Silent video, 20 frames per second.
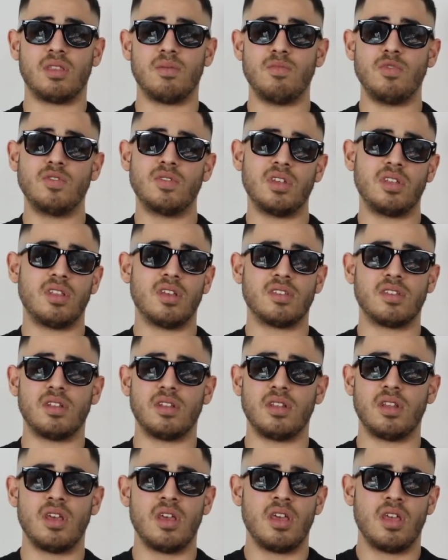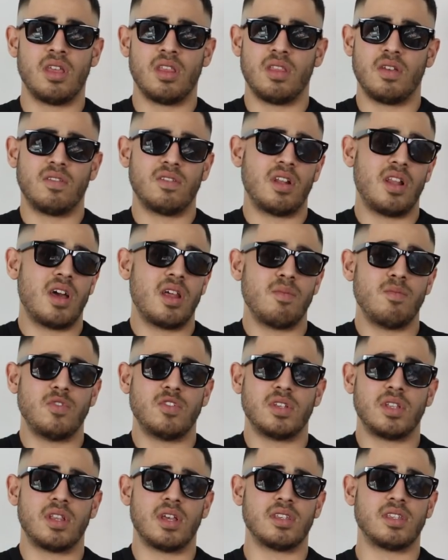The music doesn't, there's a lot of
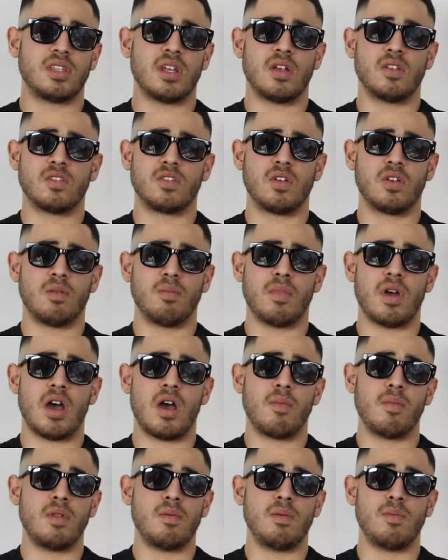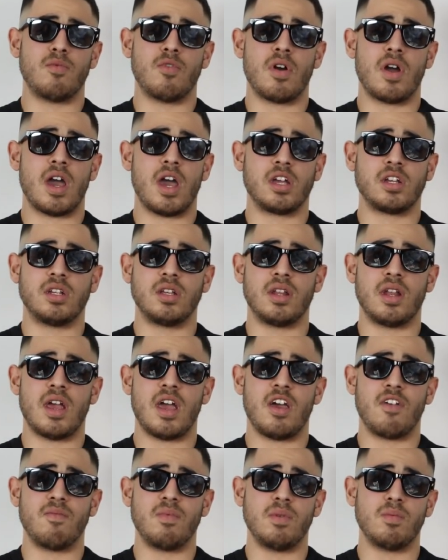music that sounds good, but how many people are actually gonna
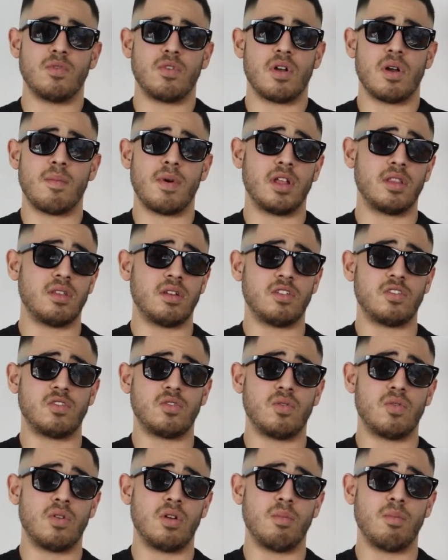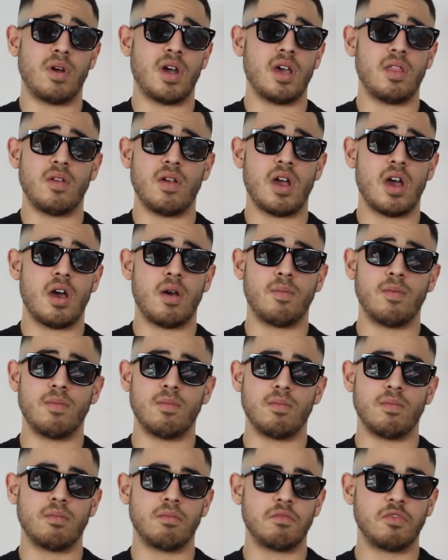have people come out to the store and buy their
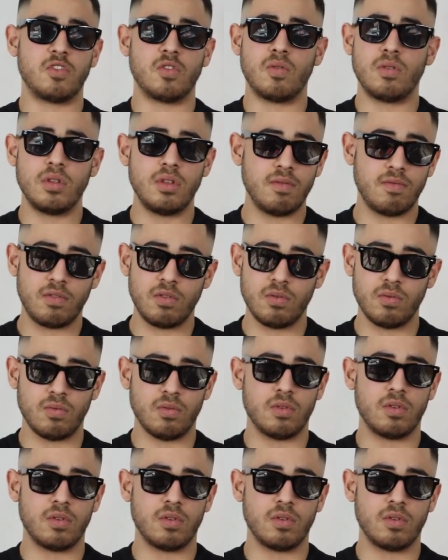album? It's only a few.